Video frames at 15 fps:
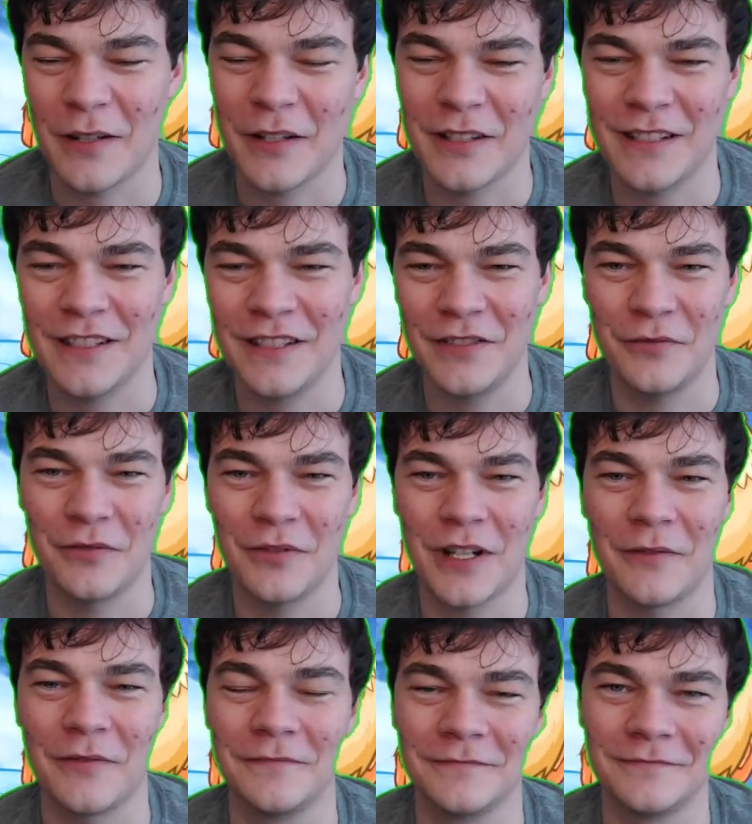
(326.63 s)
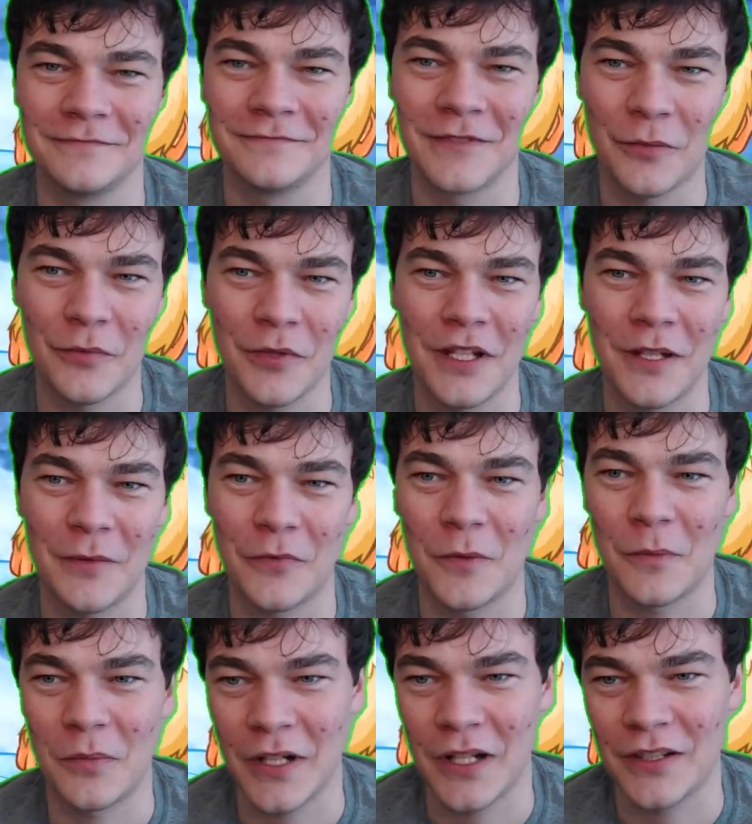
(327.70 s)
didn't do. I, I want to get more
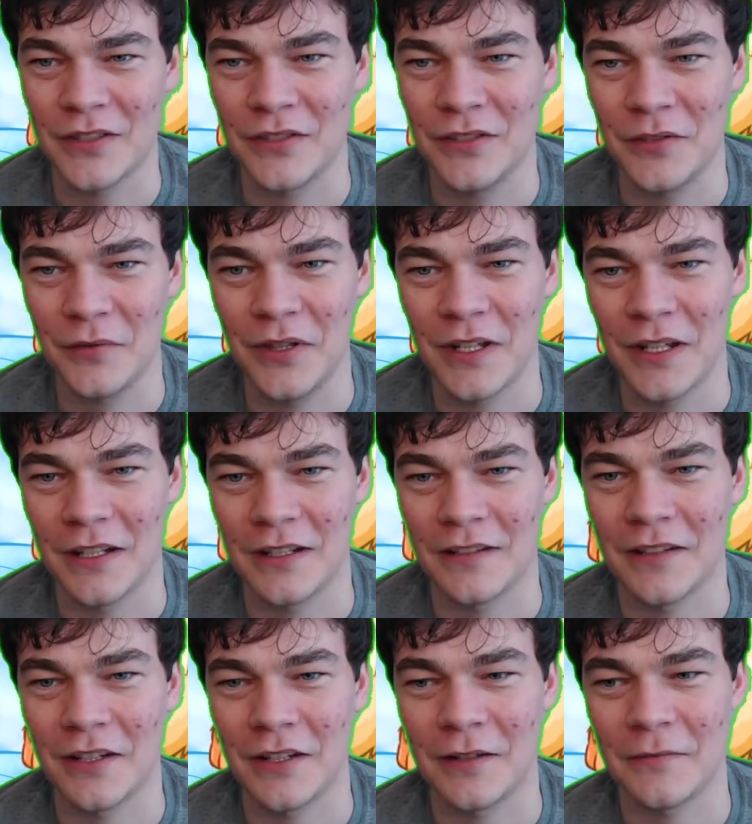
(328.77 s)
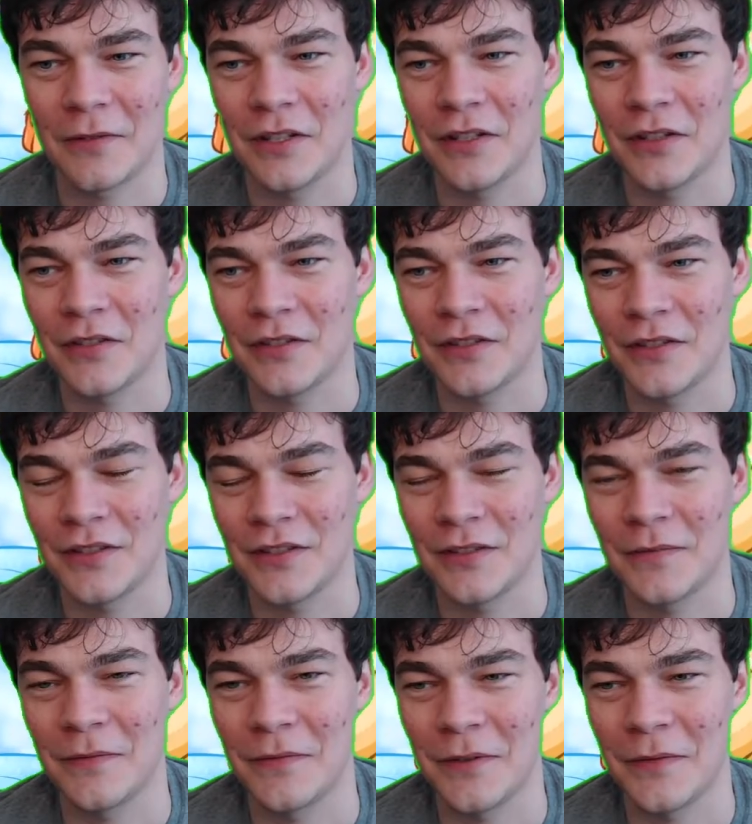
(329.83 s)
practice doing that kind of a character because it
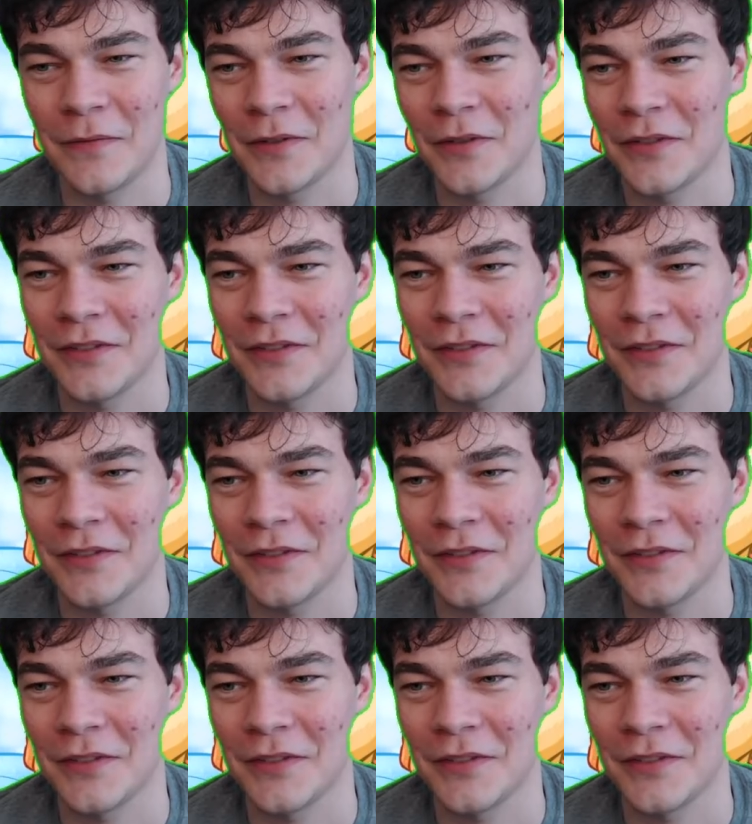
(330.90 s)
it felt